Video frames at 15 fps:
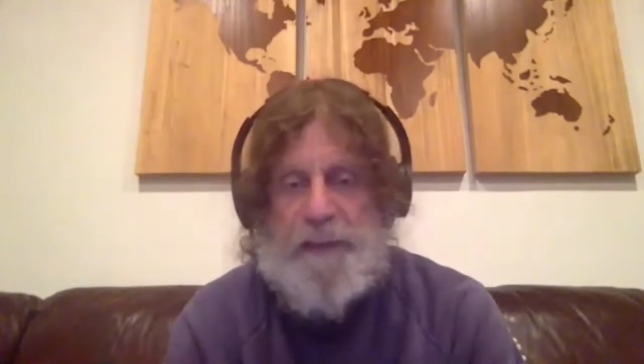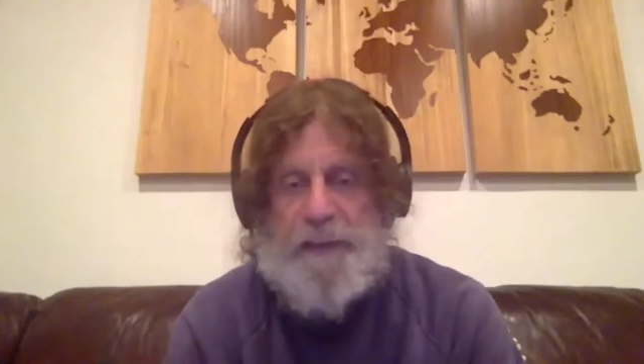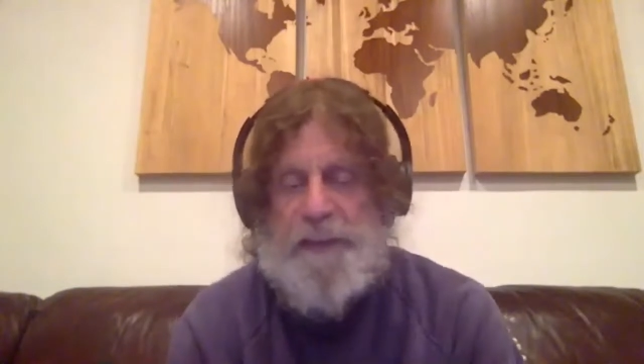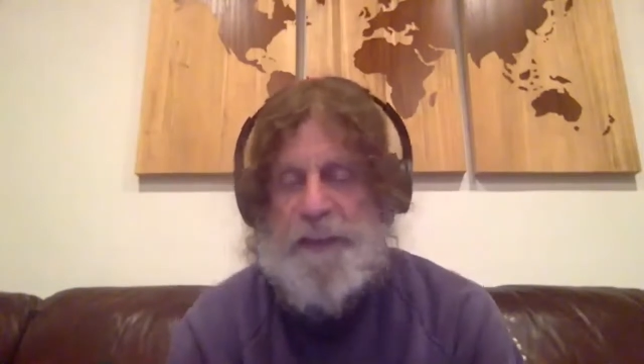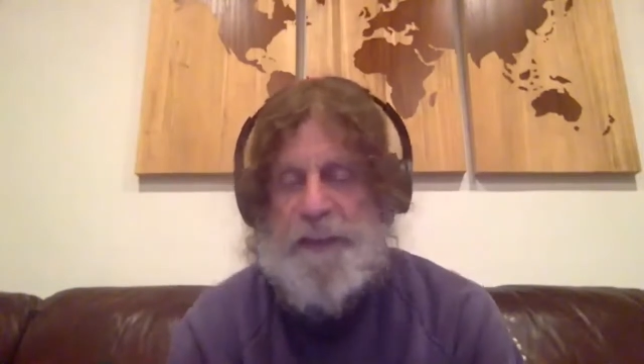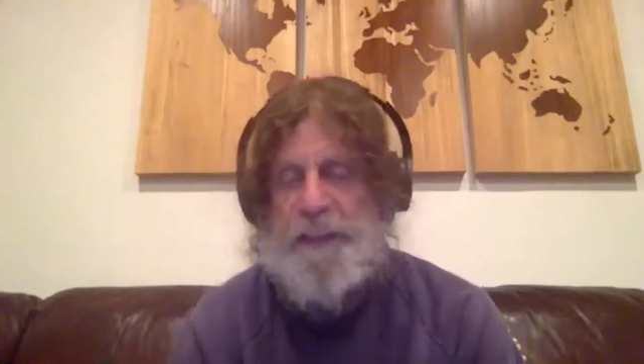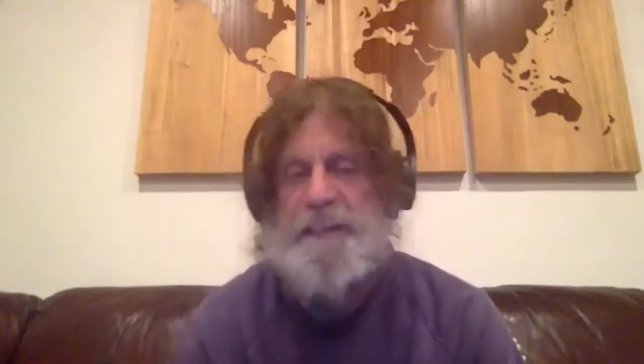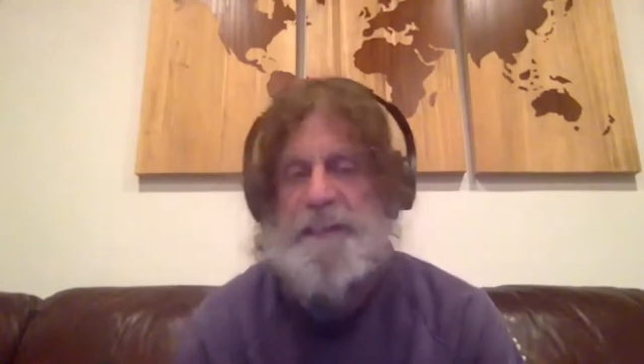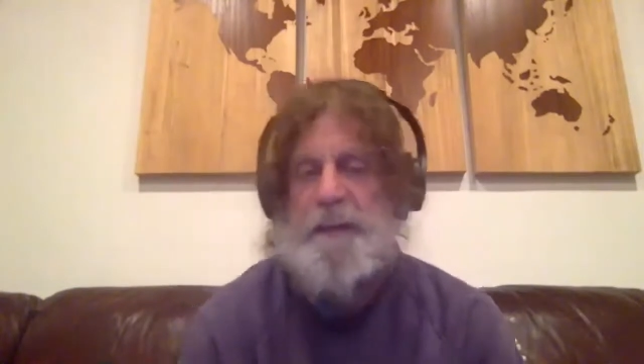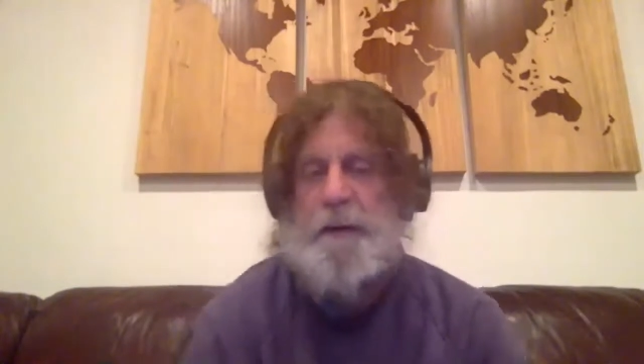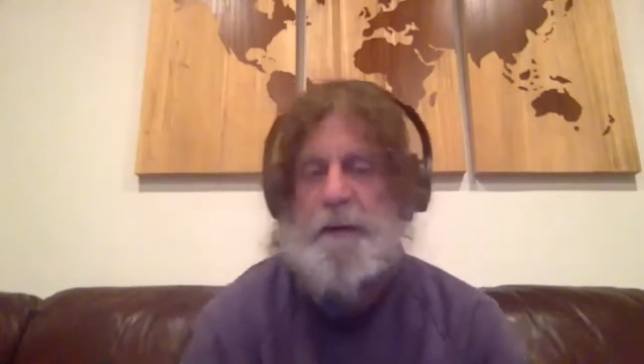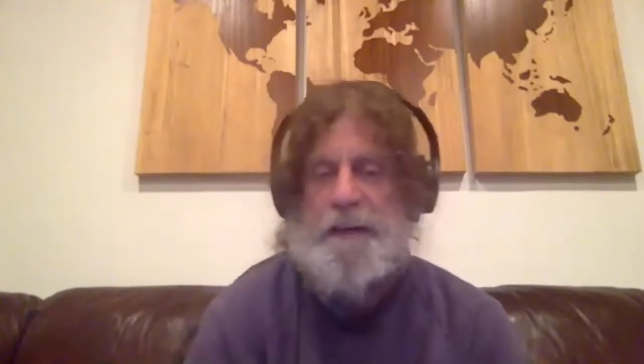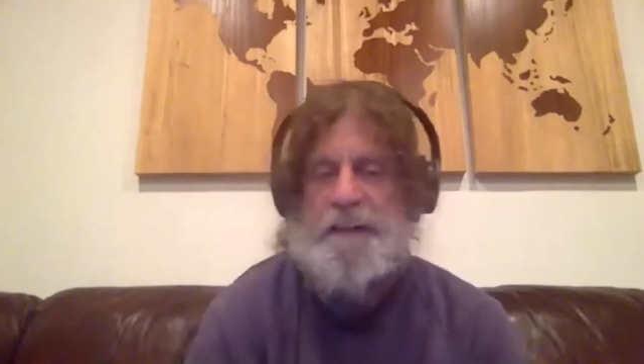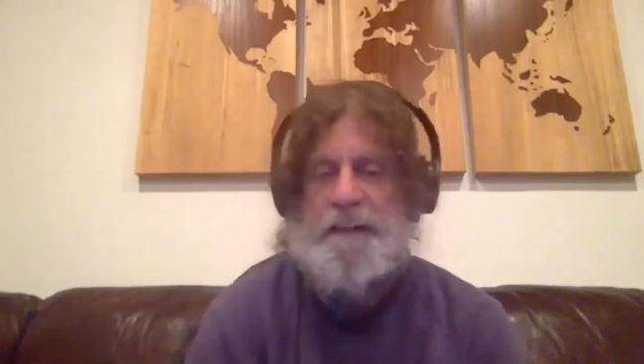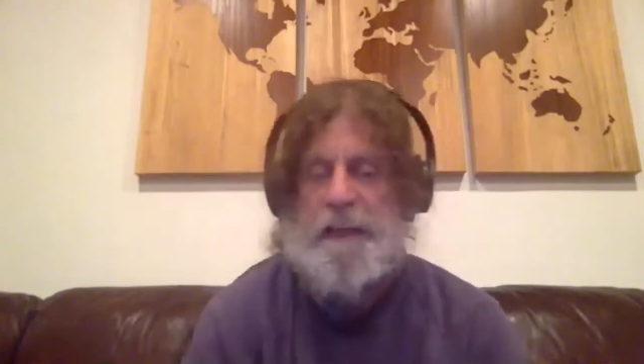genes in
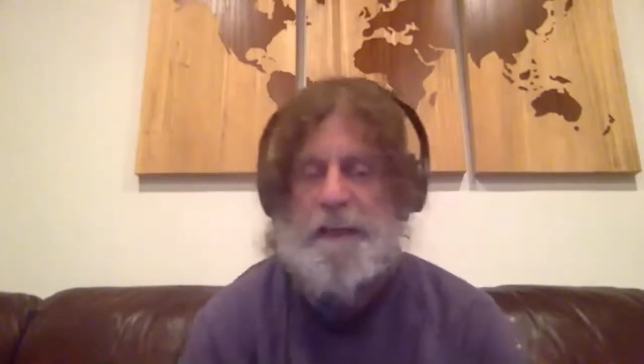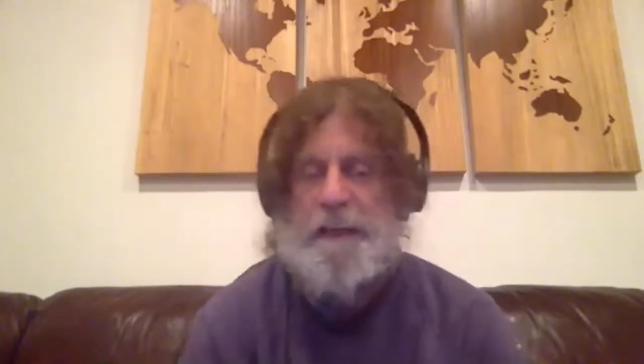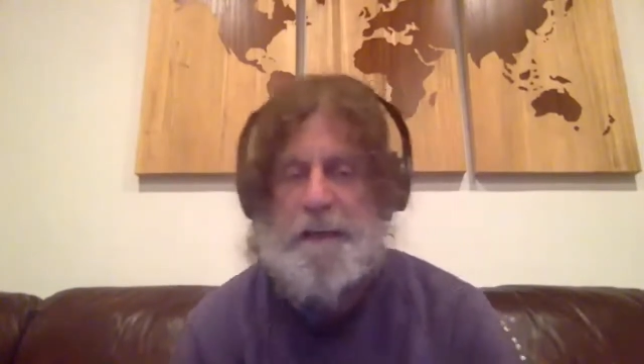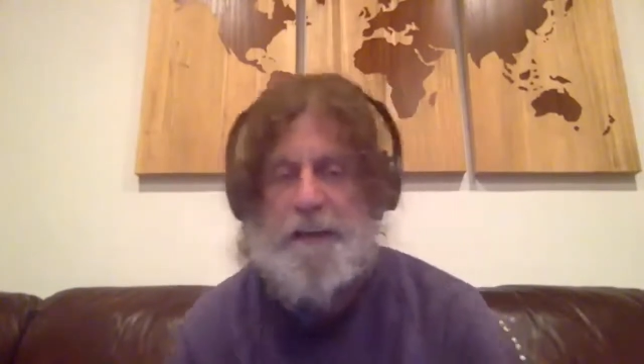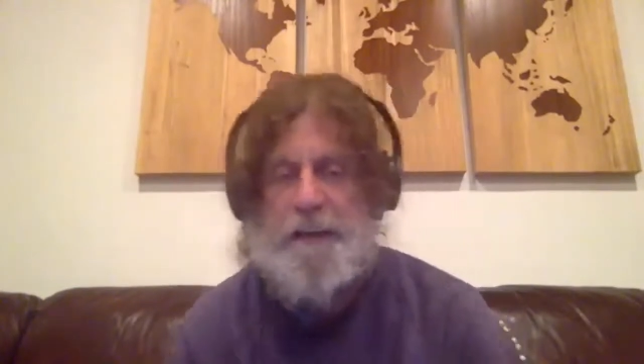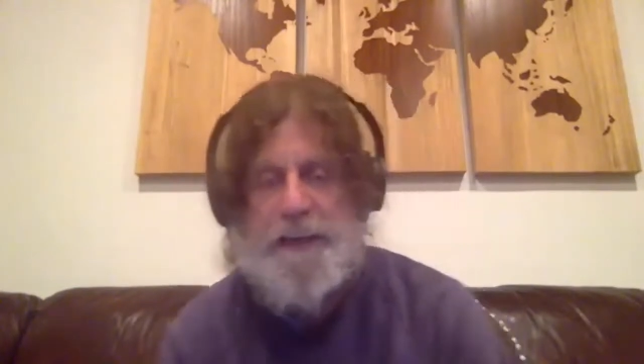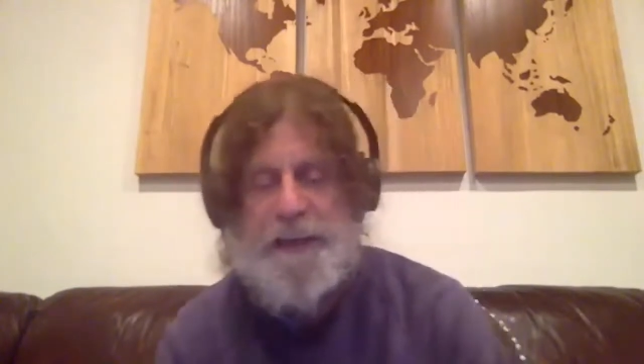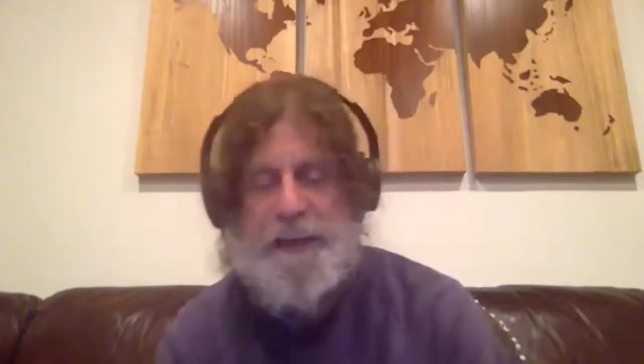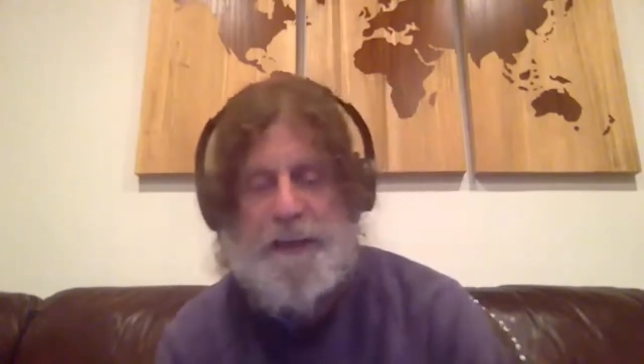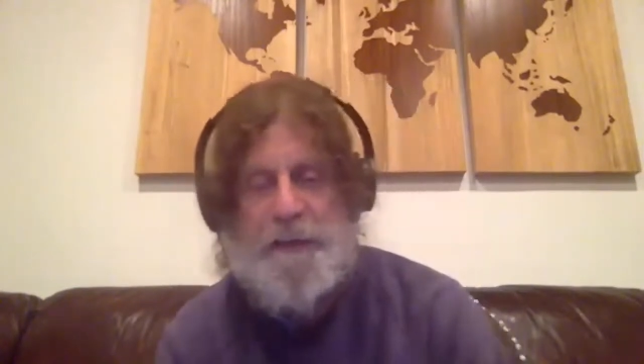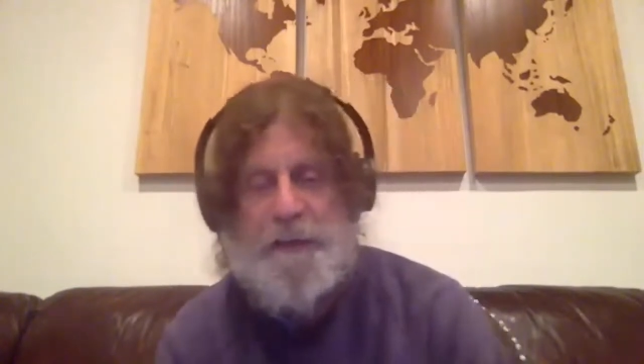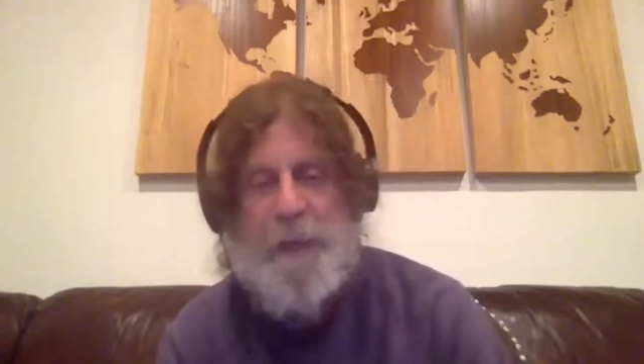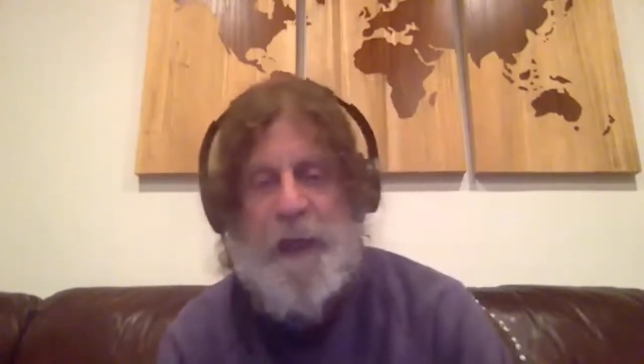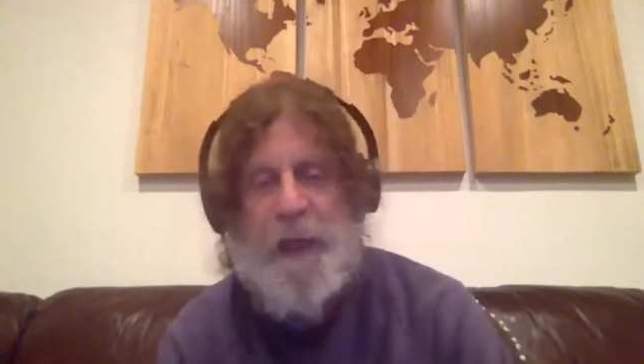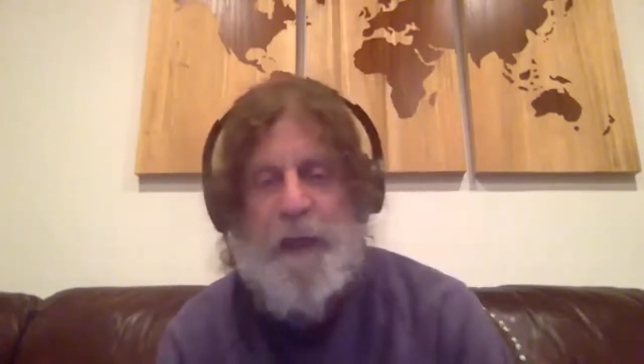our entire genome.